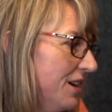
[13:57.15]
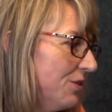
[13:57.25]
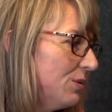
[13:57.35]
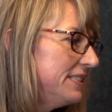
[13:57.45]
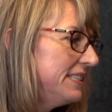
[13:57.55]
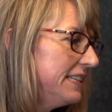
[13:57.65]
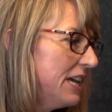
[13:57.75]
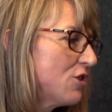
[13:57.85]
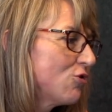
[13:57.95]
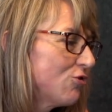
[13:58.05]
was the
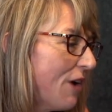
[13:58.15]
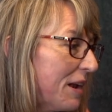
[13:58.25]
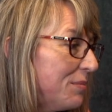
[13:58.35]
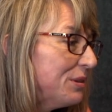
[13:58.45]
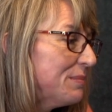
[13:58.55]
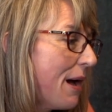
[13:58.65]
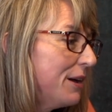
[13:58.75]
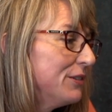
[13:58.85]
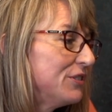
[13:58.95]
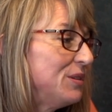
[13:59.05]
incredible
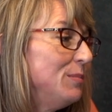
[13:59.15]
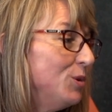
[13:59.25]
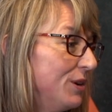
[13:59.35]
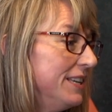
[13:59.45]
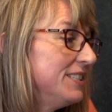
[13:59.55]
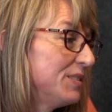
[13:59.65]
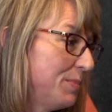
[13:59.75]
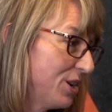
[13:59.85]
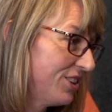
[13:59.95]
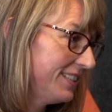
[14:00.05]
amount of community
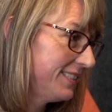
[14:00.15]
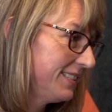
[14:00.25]
spirit.